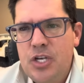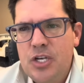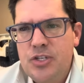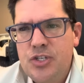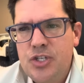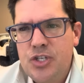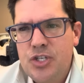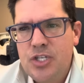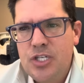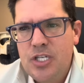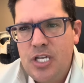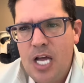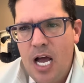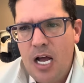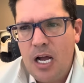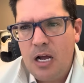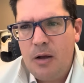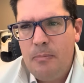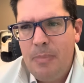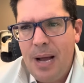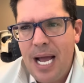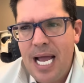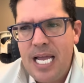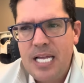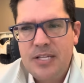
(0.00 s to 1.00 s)

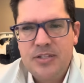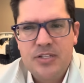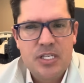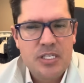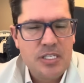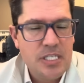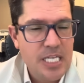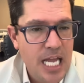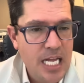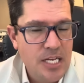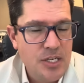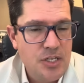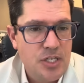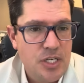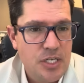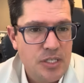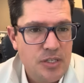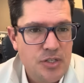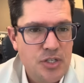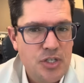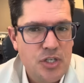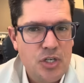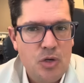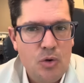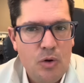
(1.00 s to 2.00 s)
stuck by its
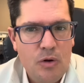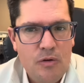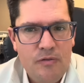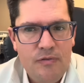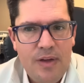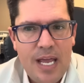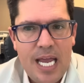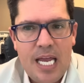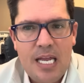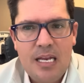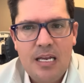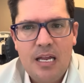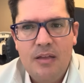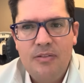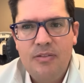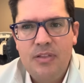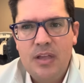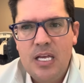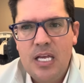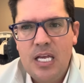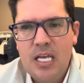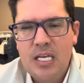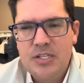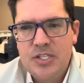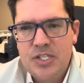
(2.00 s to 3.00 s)
intentions to invade
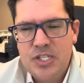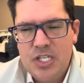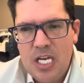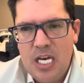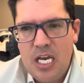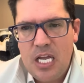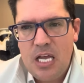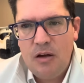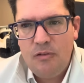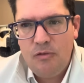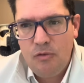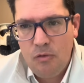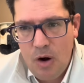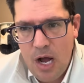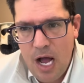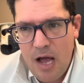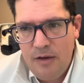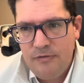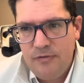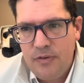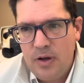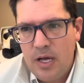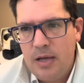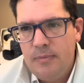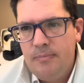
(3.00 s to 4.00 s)
the city of
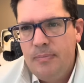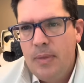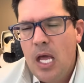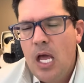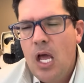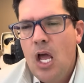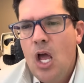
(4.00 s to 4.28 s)
Rafah,